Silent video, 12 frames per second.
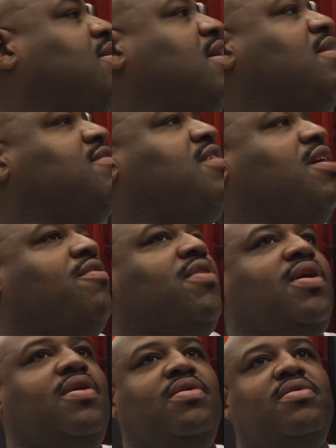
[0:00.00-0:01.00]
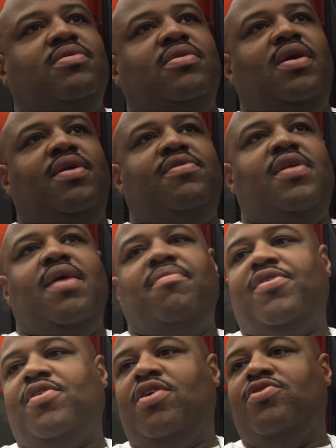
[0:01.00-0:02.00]
the interior, his name
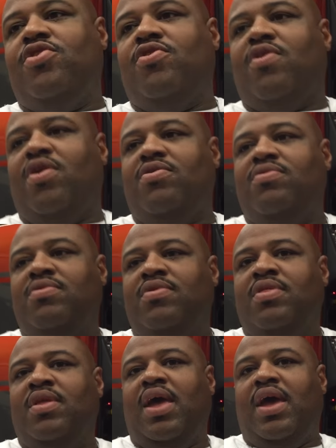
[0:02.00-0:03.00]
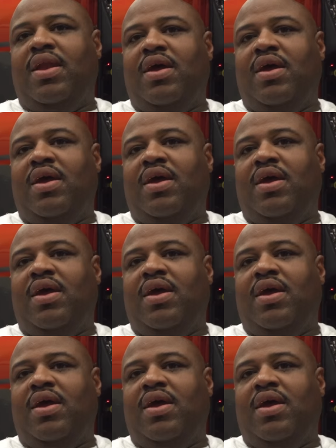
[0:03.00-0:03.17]
is Arturo, and